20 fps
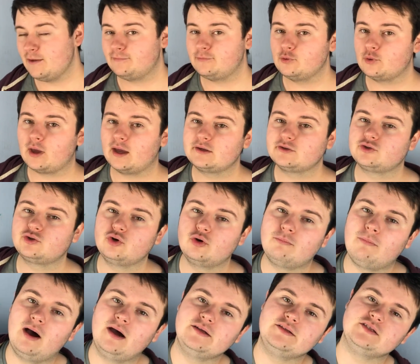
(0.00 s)
if you cast your
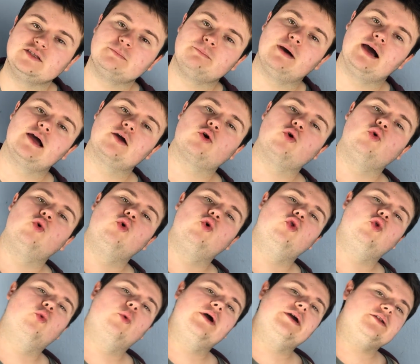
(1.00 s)
minds back all
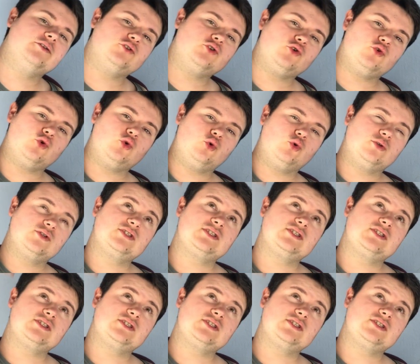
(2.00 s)
the way to